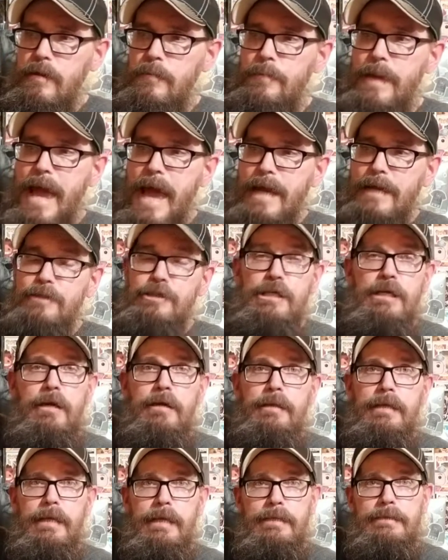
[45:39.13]
packaging
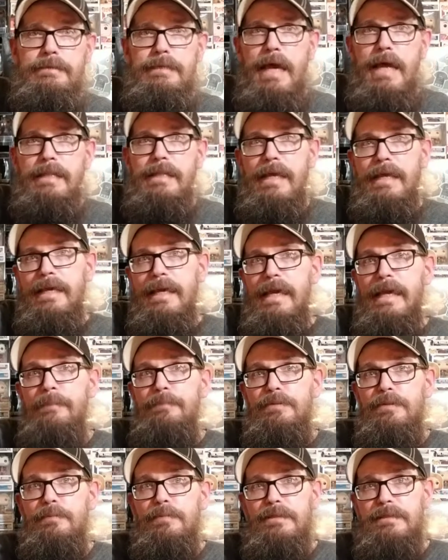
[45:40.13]
on the inside that
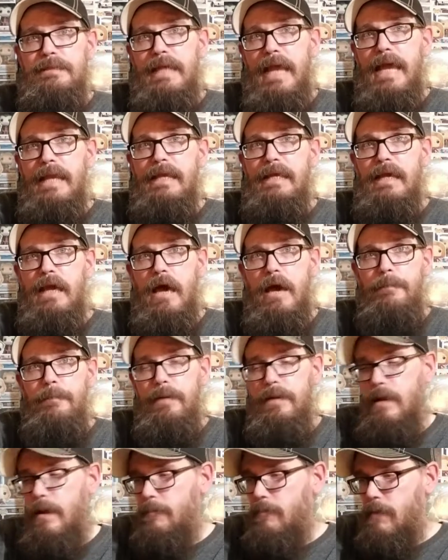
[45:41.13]
keeps him standing up
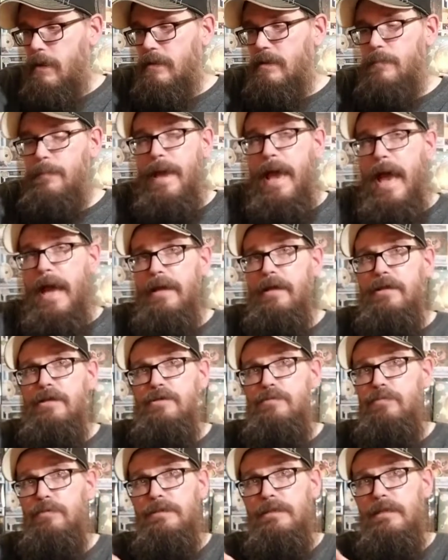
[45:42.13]
and upright in the package was